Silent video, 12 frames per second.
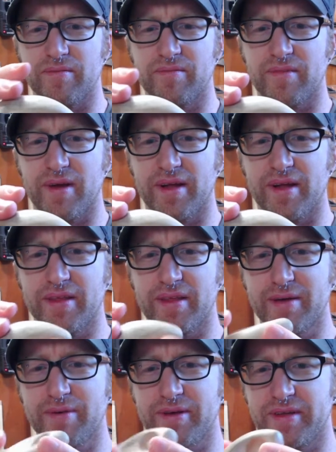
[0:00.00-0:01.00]
I think
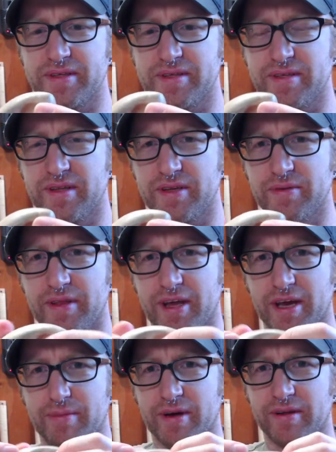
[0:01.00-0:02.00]
about this when I think
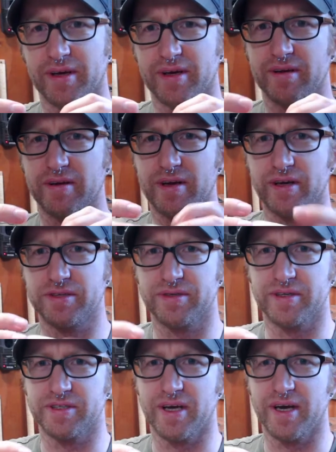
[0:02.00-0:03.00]
about like industrial
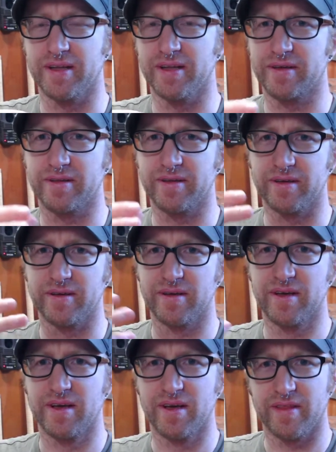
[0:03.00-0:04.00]
design, like the
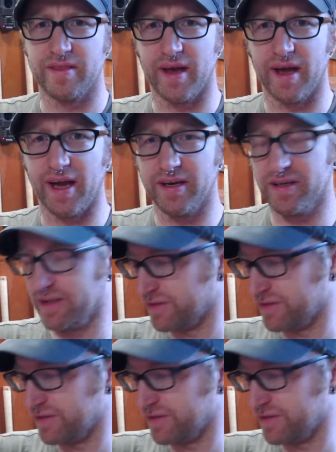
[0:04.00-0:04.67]
handle of a